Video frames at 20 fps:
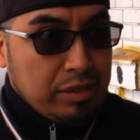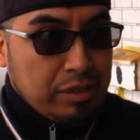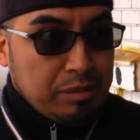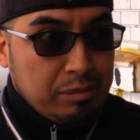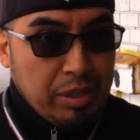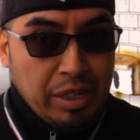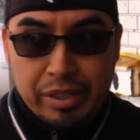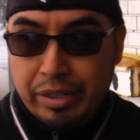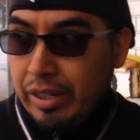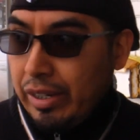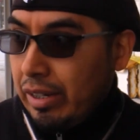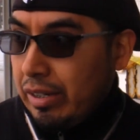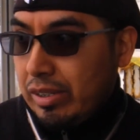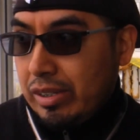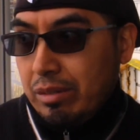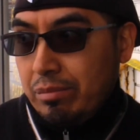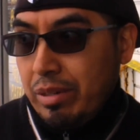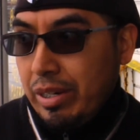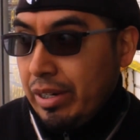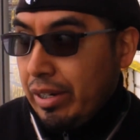I think
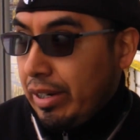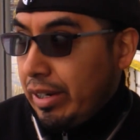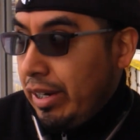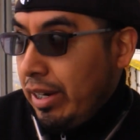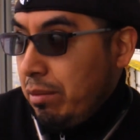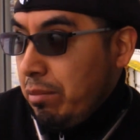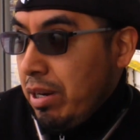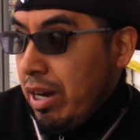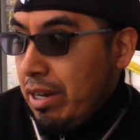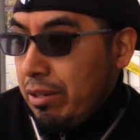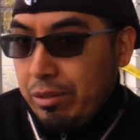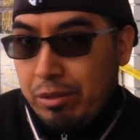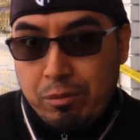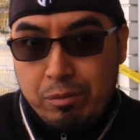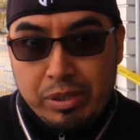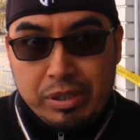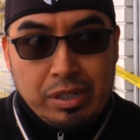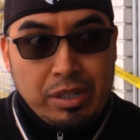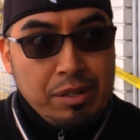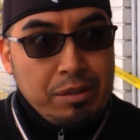somebody killed me. I don't know
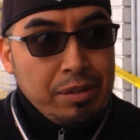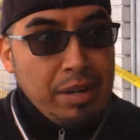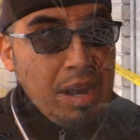what's going